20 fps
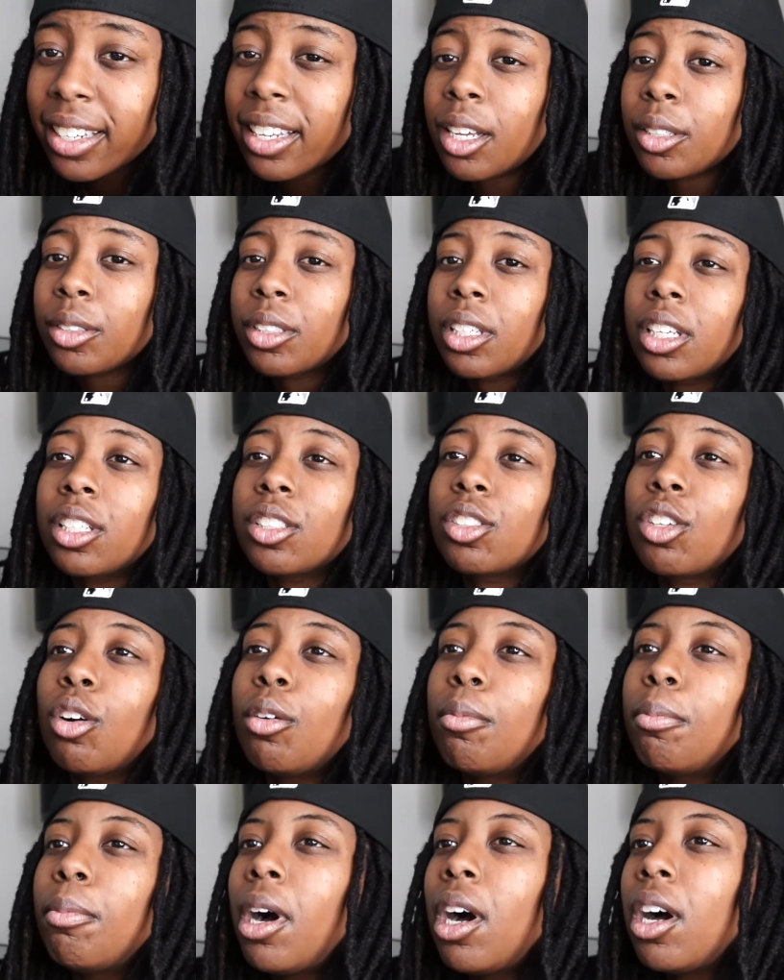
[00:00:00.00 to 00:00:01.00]
that was
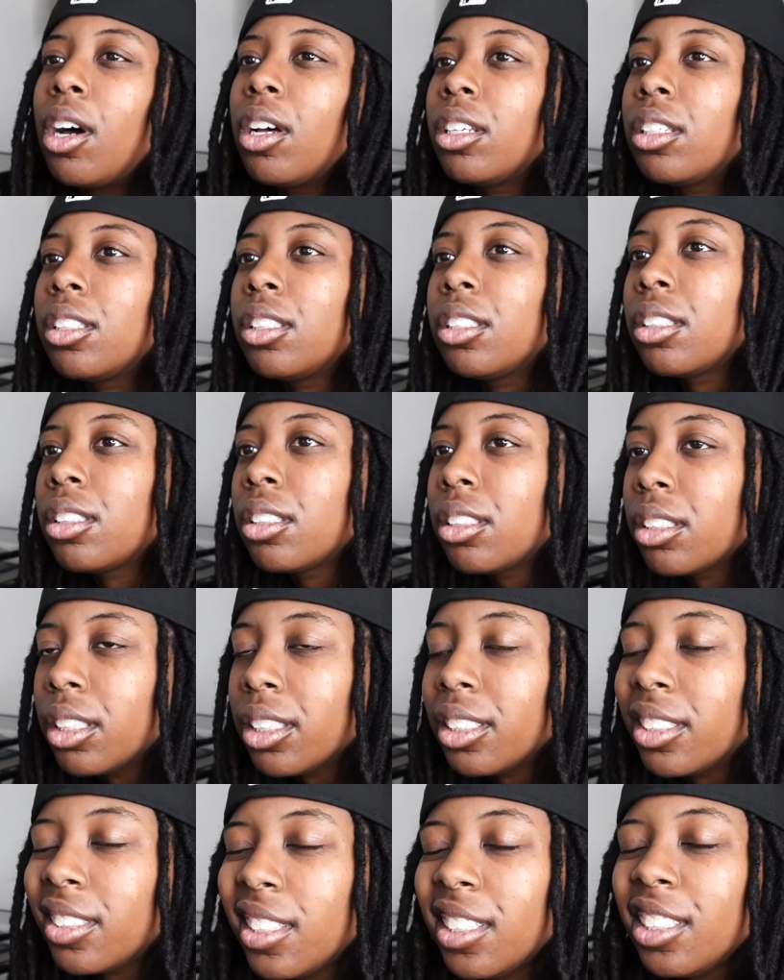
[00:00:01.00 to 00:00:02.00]
Kenzo Balla
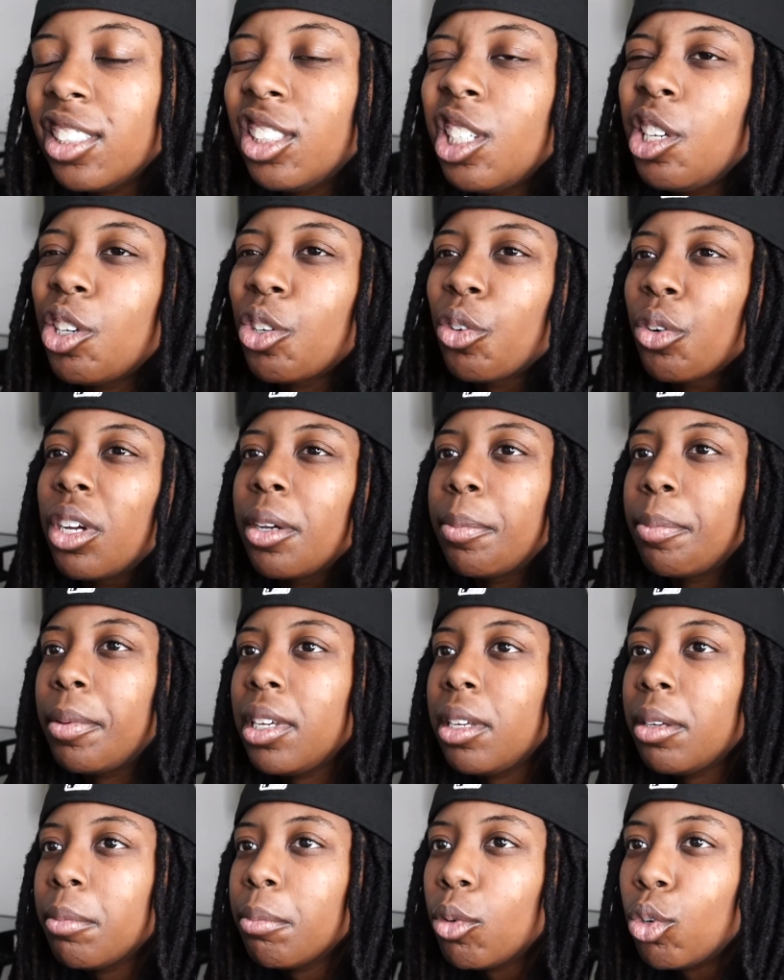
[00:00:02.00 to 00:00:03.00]
and TG
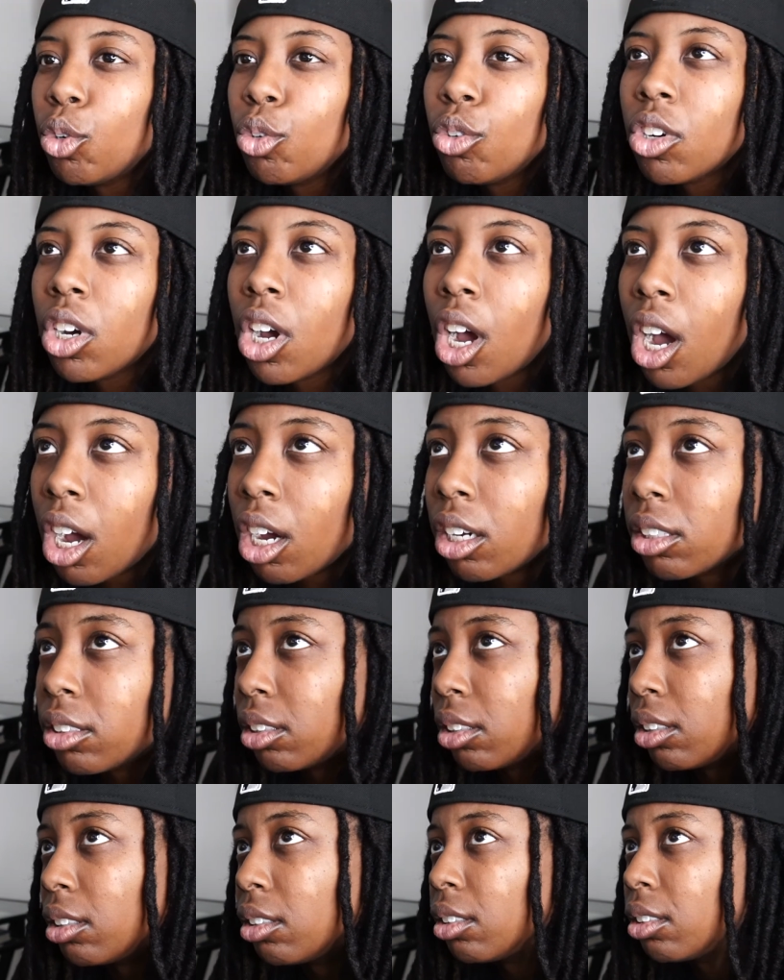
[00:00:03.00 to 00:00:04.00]
Crippy. Move
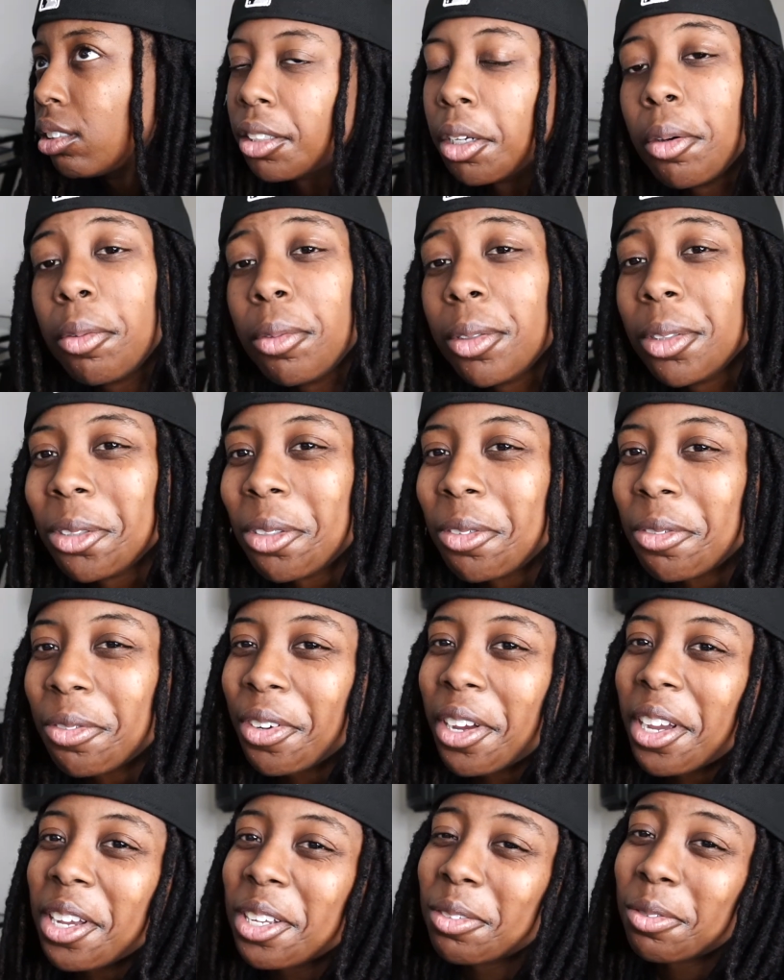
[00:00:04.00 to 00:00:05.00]
cautious. That was on
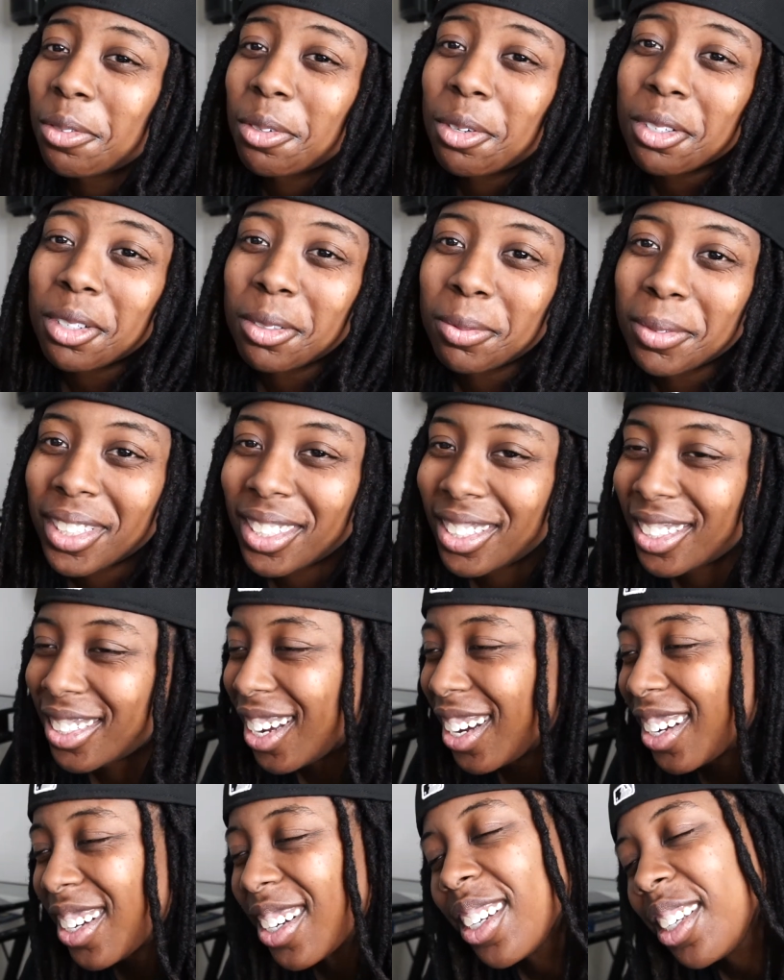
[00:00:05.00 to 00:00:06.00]
fast forward, man.
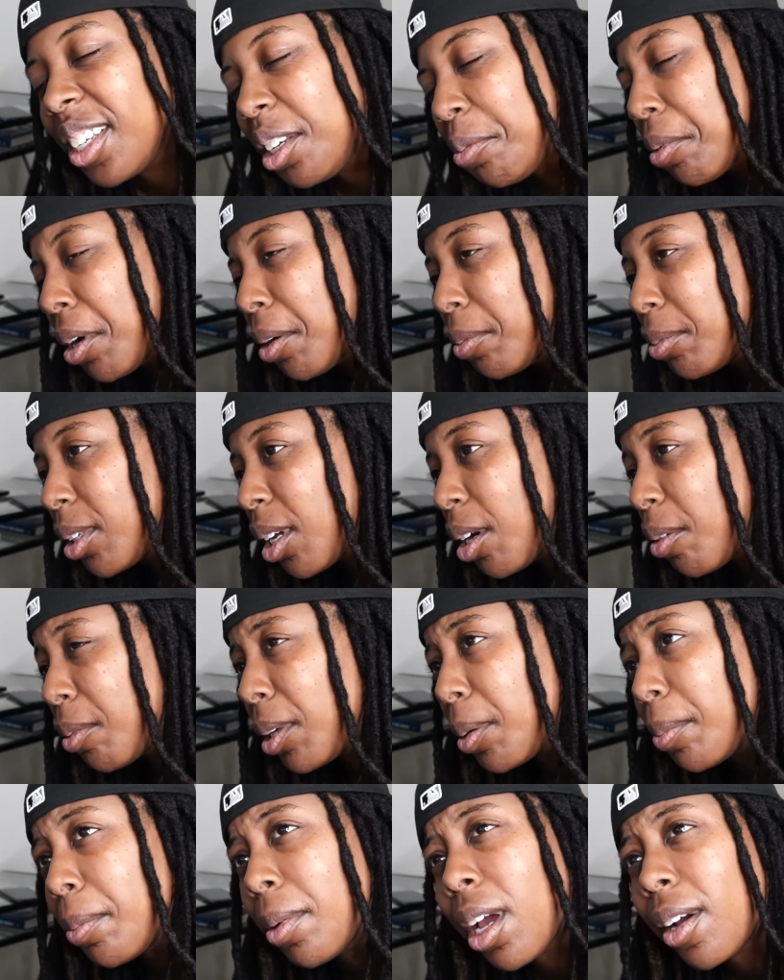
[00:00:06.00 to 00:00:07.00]
I couldn't keep up with that
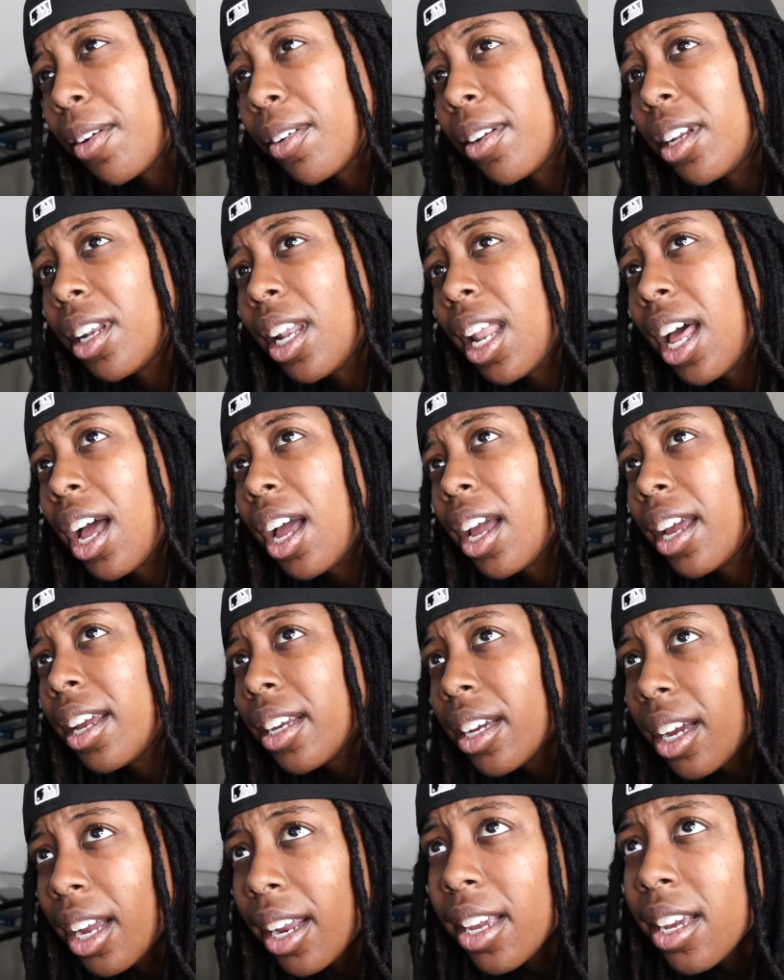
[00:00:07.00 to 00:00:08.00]
one, I'm not gonna lie.
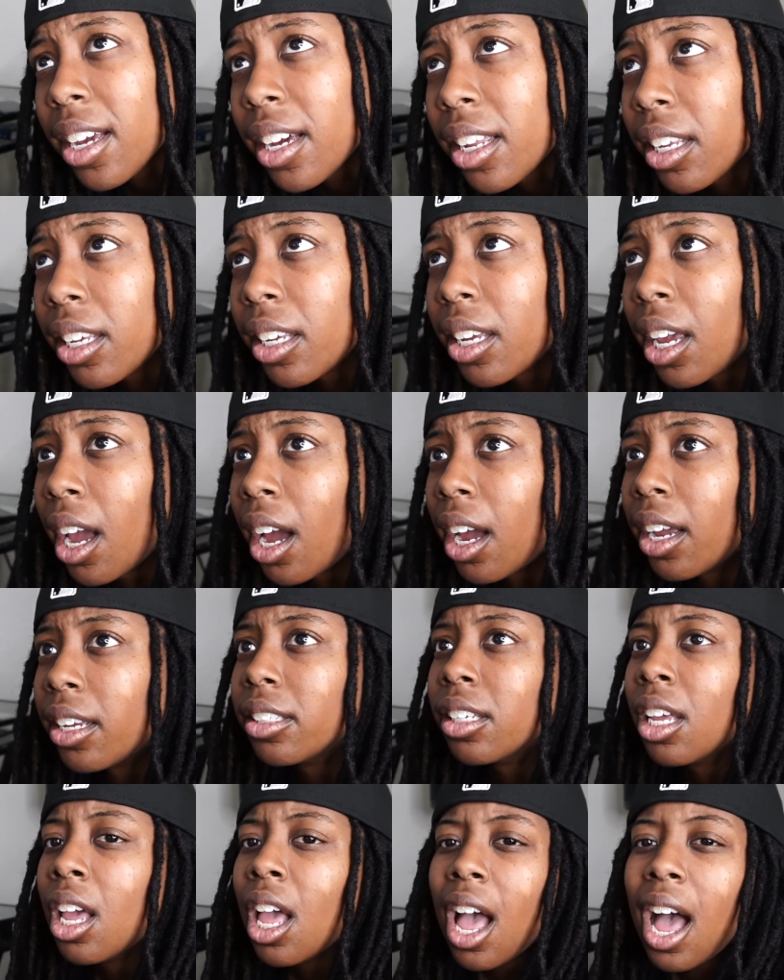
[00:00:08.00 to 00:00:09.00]
I couldn't, guys.
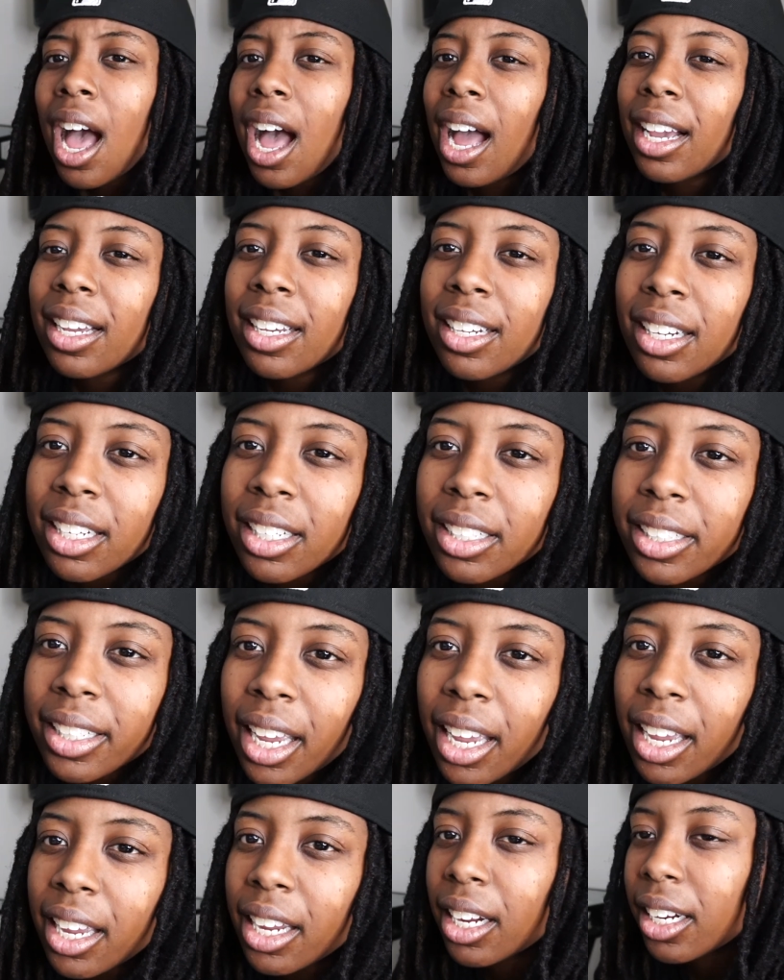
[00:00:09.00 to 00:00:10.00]
I couldn't,
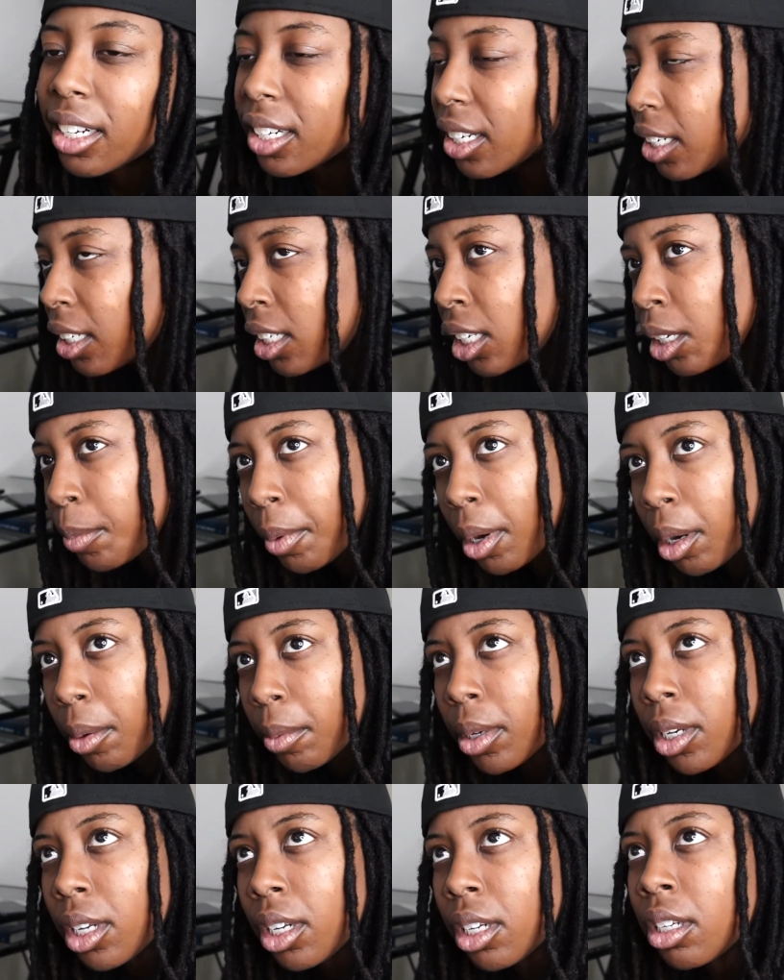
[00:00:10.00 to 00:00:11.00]
gang. I couldn't keep up
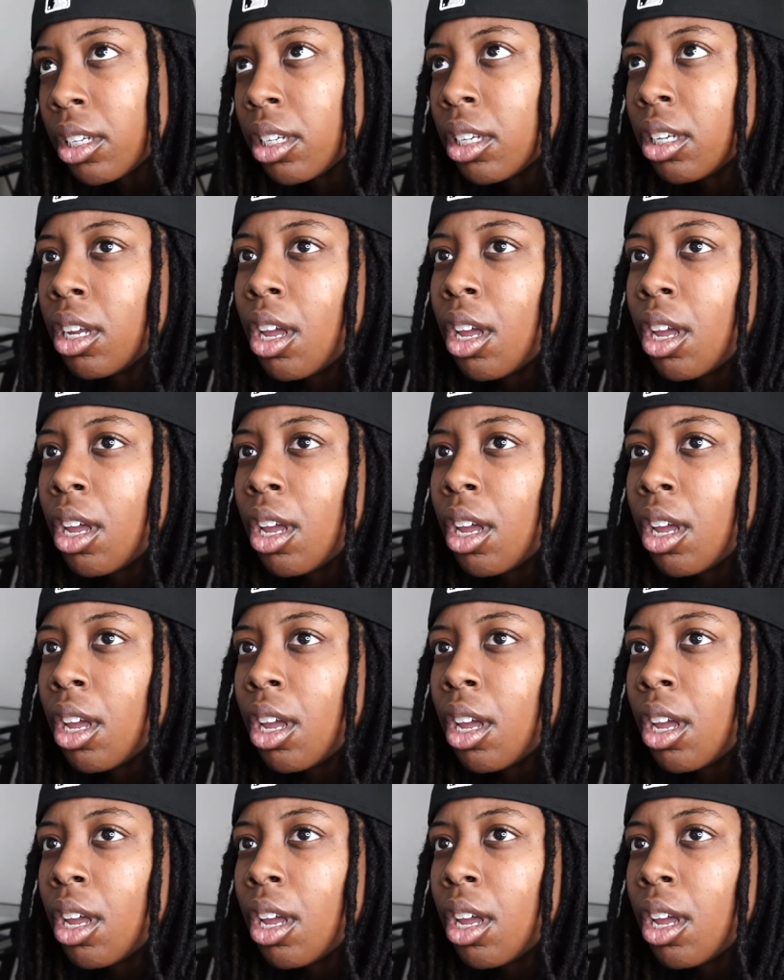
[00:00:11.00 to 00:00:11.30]
with it.